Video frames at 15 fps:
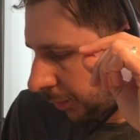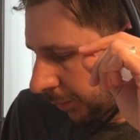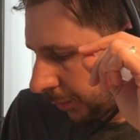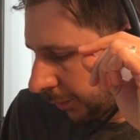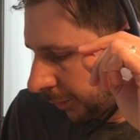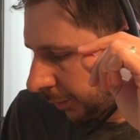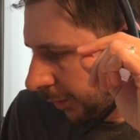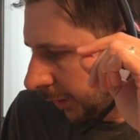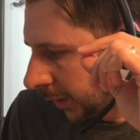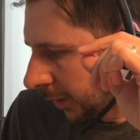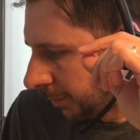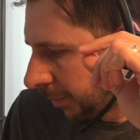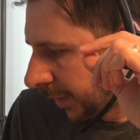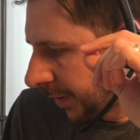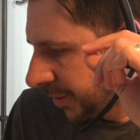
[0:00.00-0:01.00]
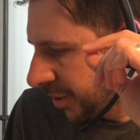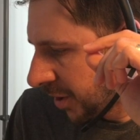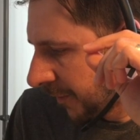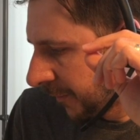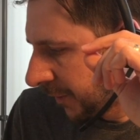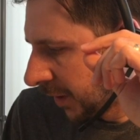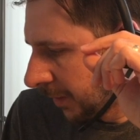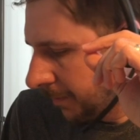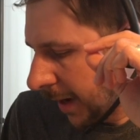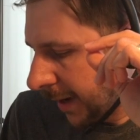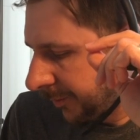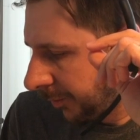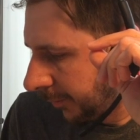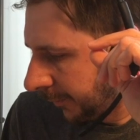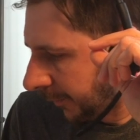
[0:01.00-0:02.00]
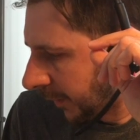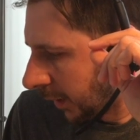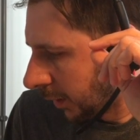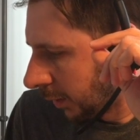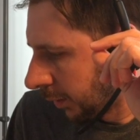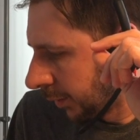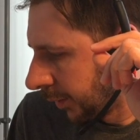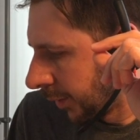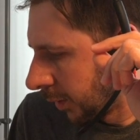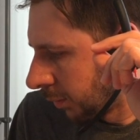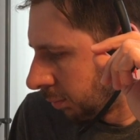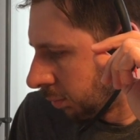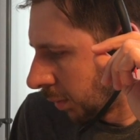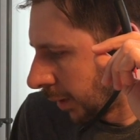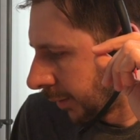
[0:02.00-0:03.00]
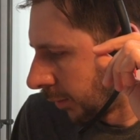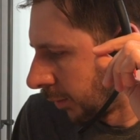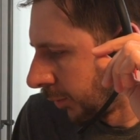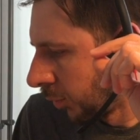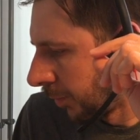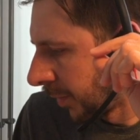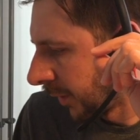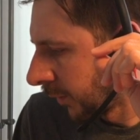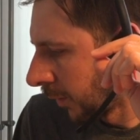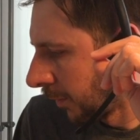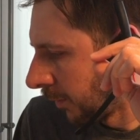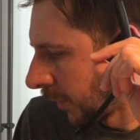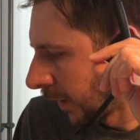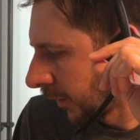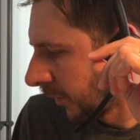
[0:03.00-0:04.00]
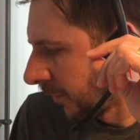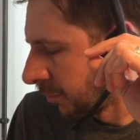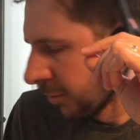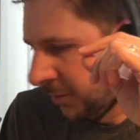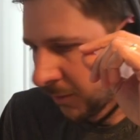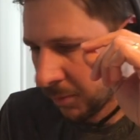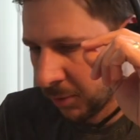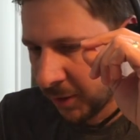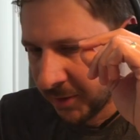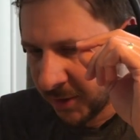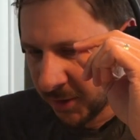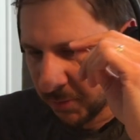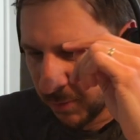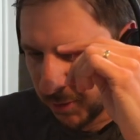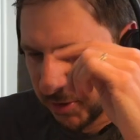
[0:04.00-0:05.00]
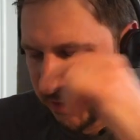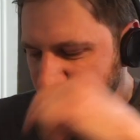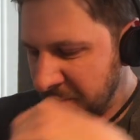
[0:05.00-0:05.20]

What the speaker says: So I can play Shifting Battlefield. I don't want to play Submersive Principle at this point.